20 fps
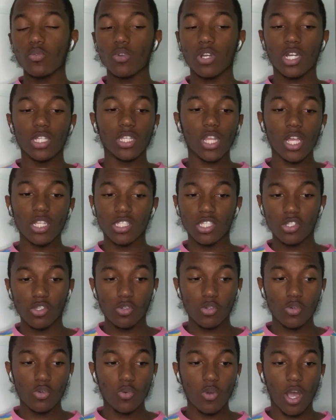Good luck to
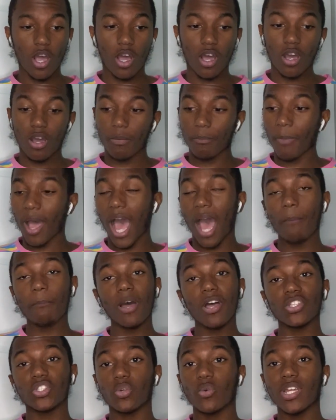you. I'm
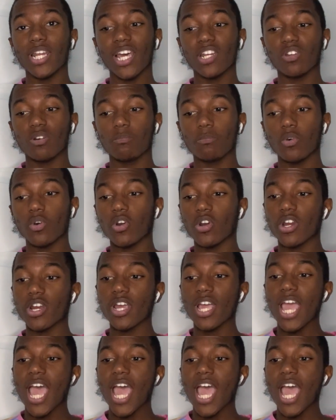not doing that no more.